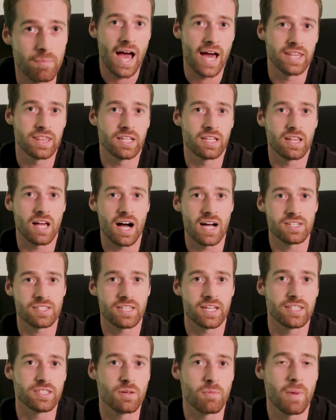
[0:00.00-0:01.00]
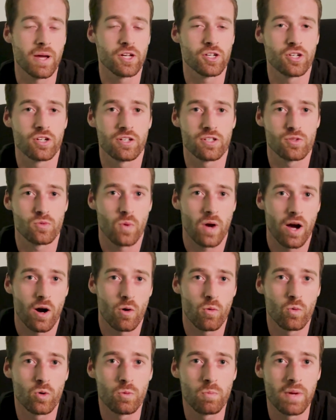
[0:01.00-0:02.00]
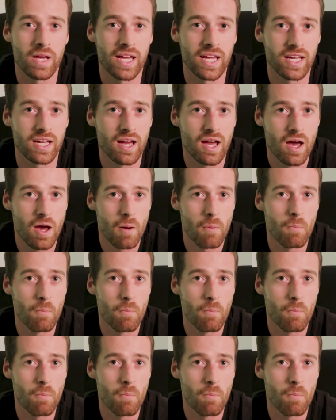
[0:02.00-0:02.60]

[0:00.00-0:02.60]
And the last thing to mention as well would be